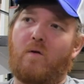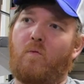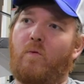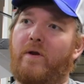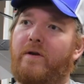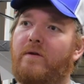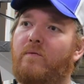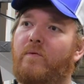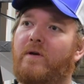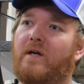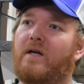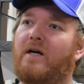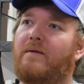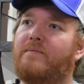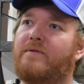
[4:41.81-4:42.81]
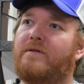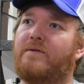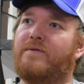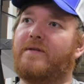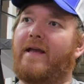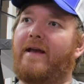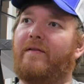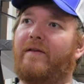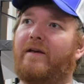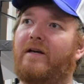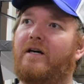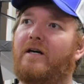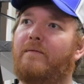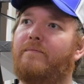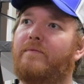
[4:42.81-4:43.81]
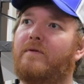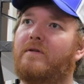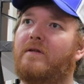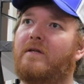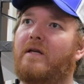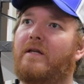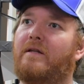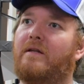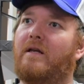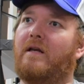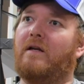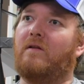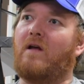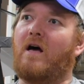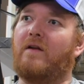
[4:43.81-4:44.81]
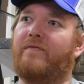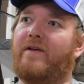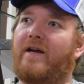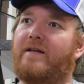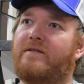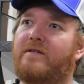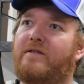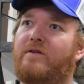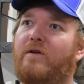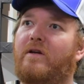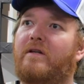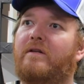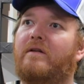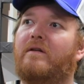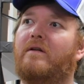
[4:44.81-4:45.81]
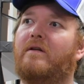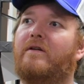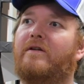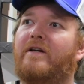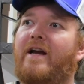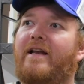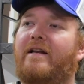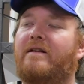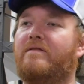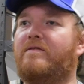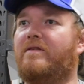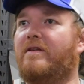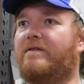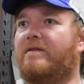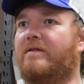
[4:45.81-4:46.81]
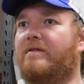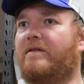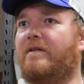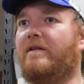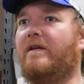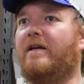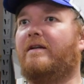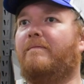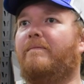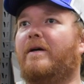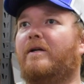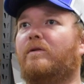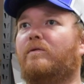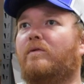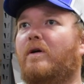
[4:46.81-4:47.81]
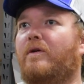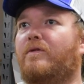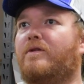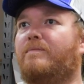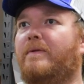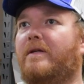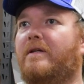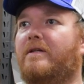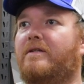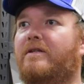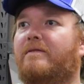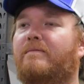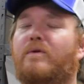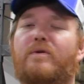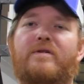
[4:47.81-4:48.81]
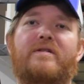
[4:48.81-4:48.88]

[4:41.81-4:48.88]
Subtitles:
When it comes to scaling up, in a lot of cases, you can create consistency and a better roast because you're more